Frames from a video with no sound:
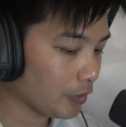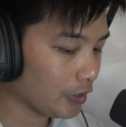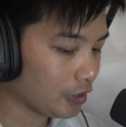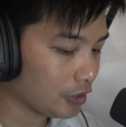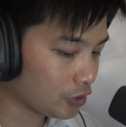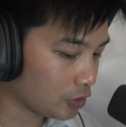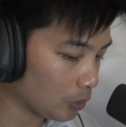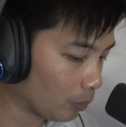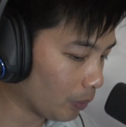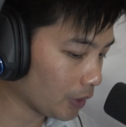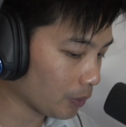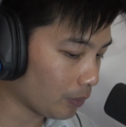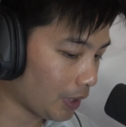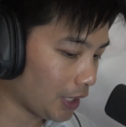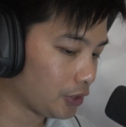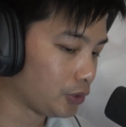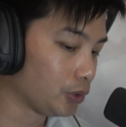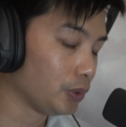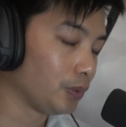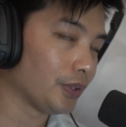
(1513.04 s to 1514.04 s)
So what do I
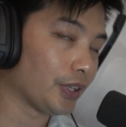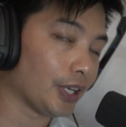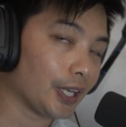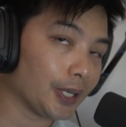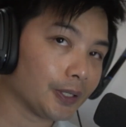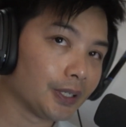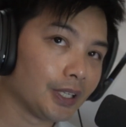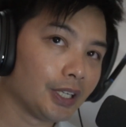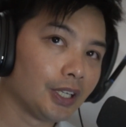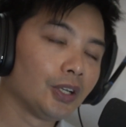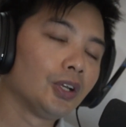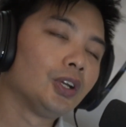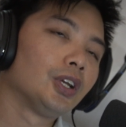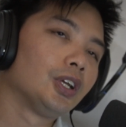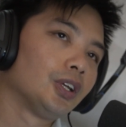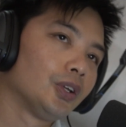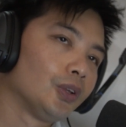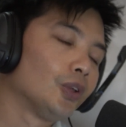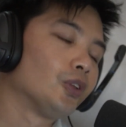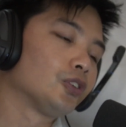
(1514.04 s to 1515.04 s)
do with that?
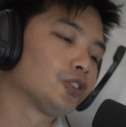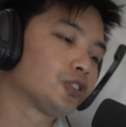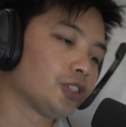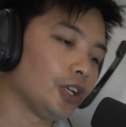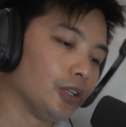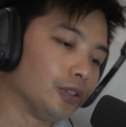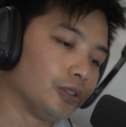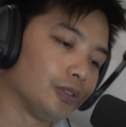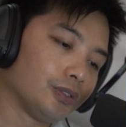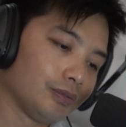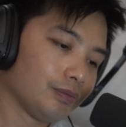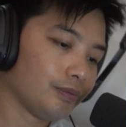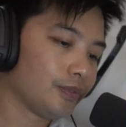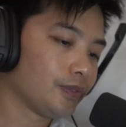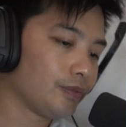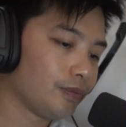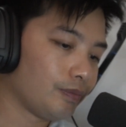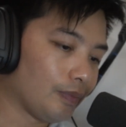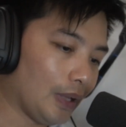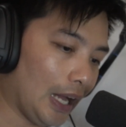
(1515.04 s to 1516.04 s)
So,
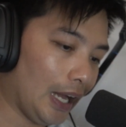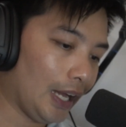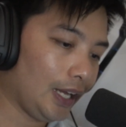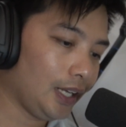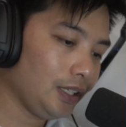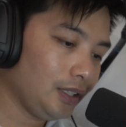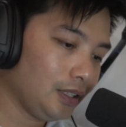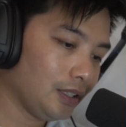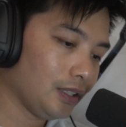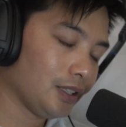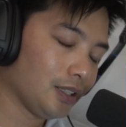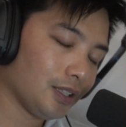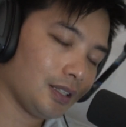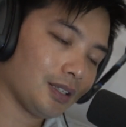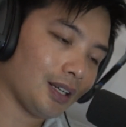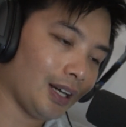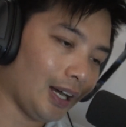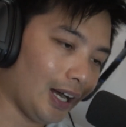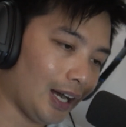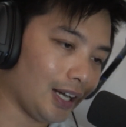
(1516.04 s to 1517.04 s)
A,
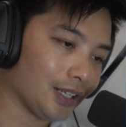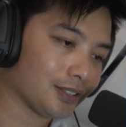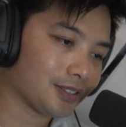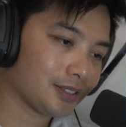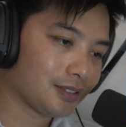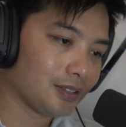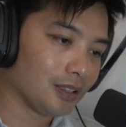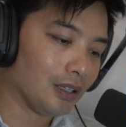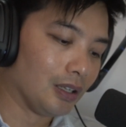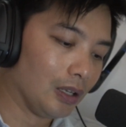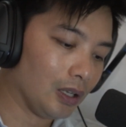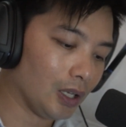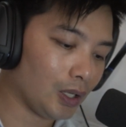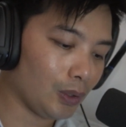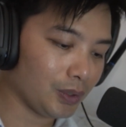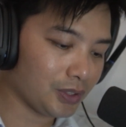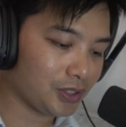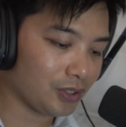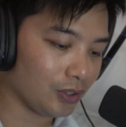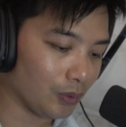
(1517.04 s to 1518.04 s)
cast
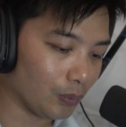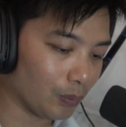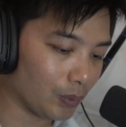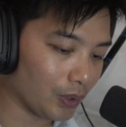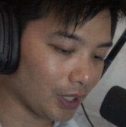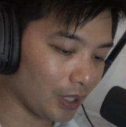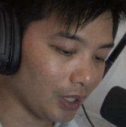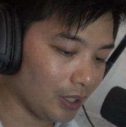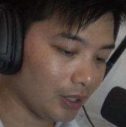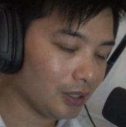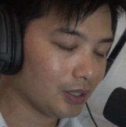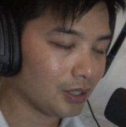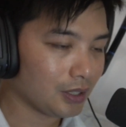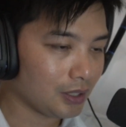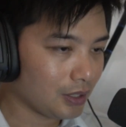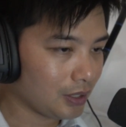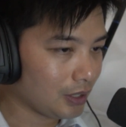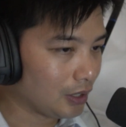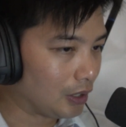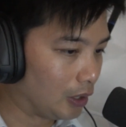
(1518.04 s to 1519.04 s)
lower to the water,
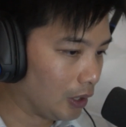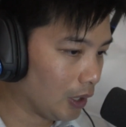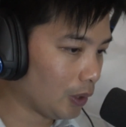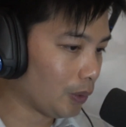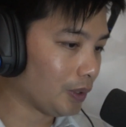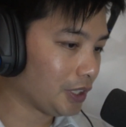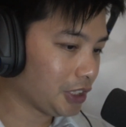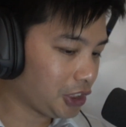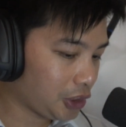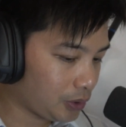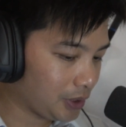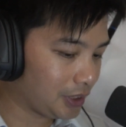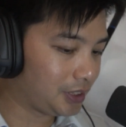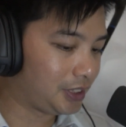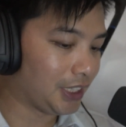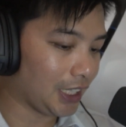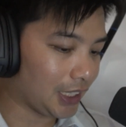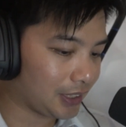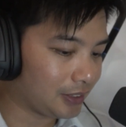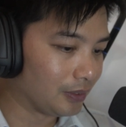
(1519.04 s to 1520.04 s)
lower
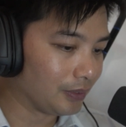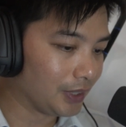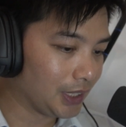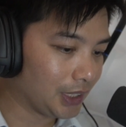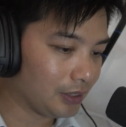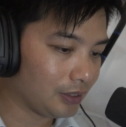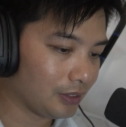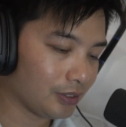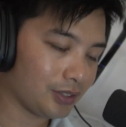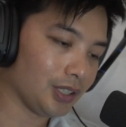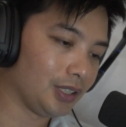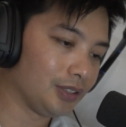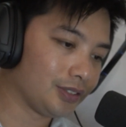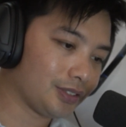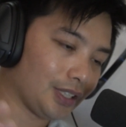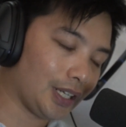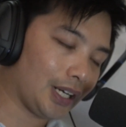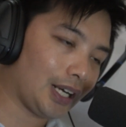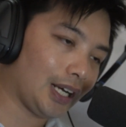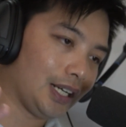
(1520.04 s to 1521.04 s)
trajectory. So
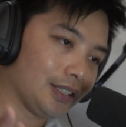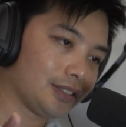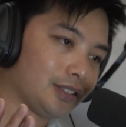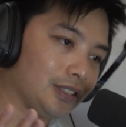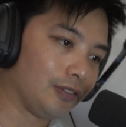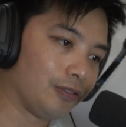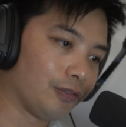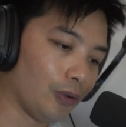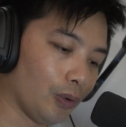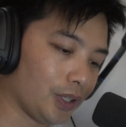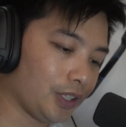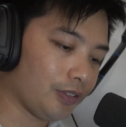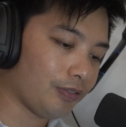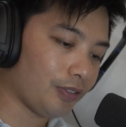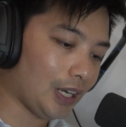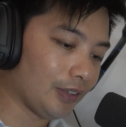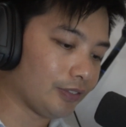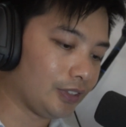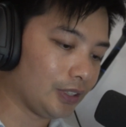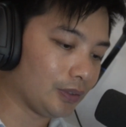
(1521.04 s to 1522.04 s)
instead of casting
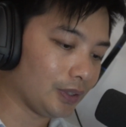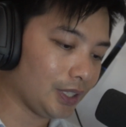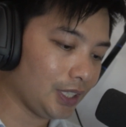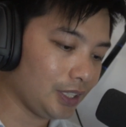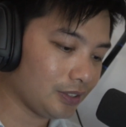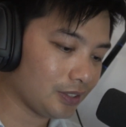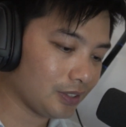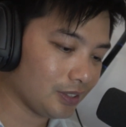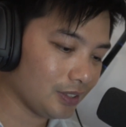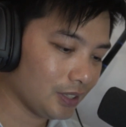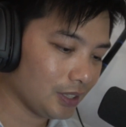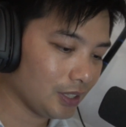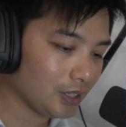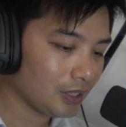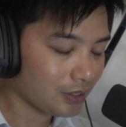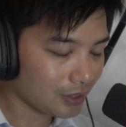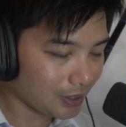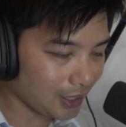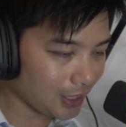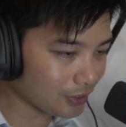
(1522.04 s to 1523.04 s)
45 degrees,
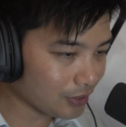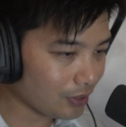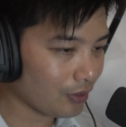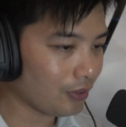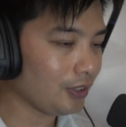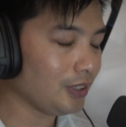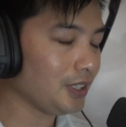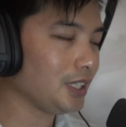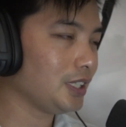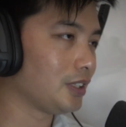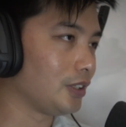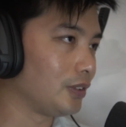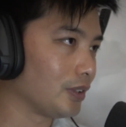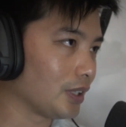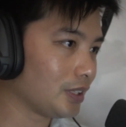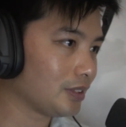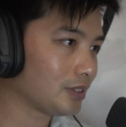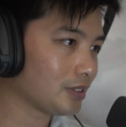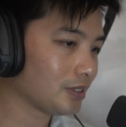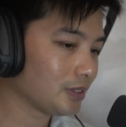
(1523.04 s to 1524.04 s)
cast 30
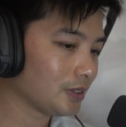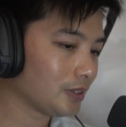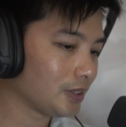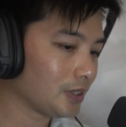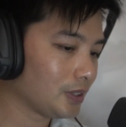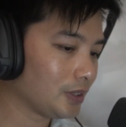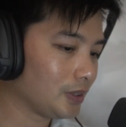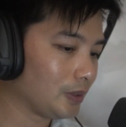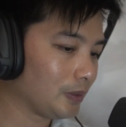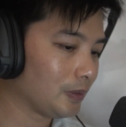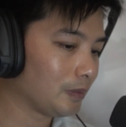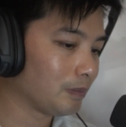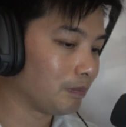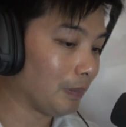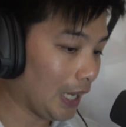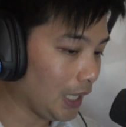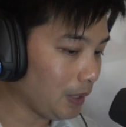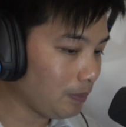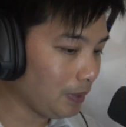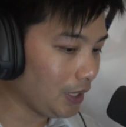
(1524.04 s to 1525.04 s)
degrees.
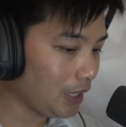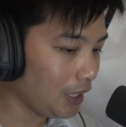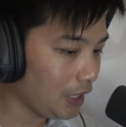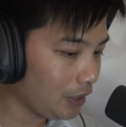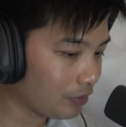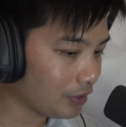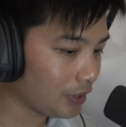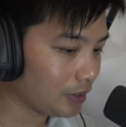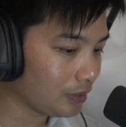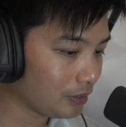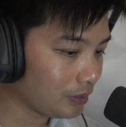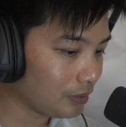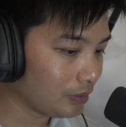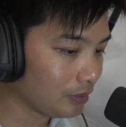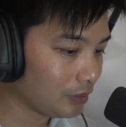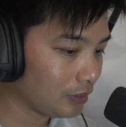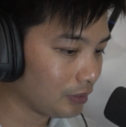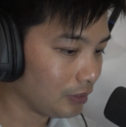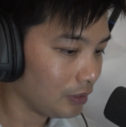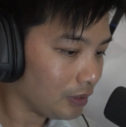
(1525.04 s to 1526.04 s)
Maybe even
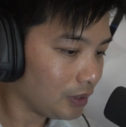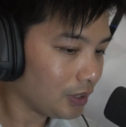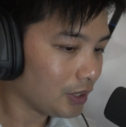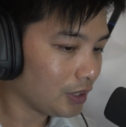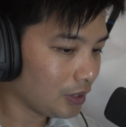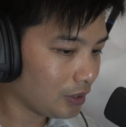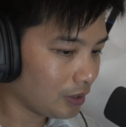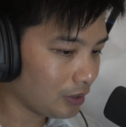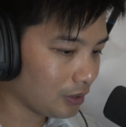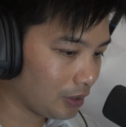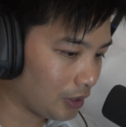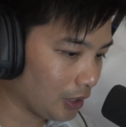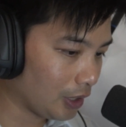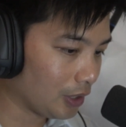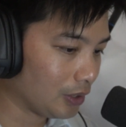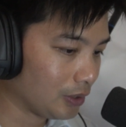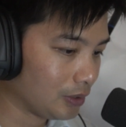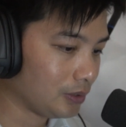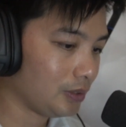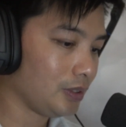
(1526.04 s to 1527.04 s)

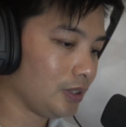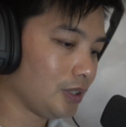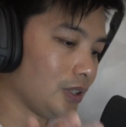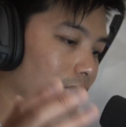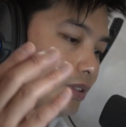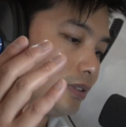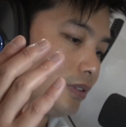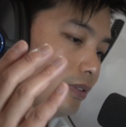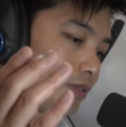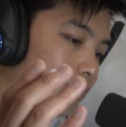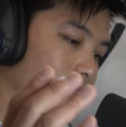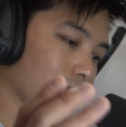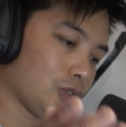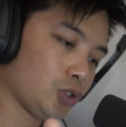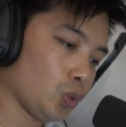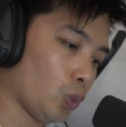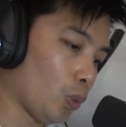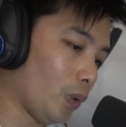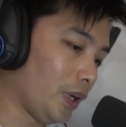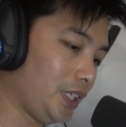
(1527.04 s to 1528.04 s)
go
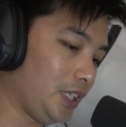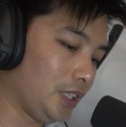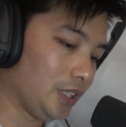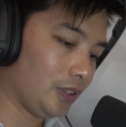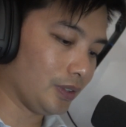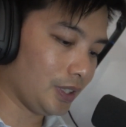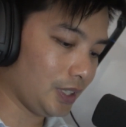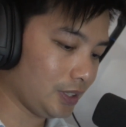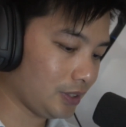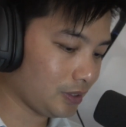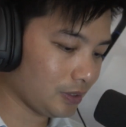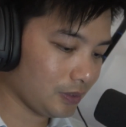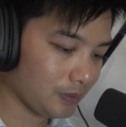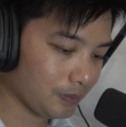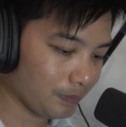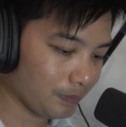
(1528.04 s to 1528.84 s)
20 degrees.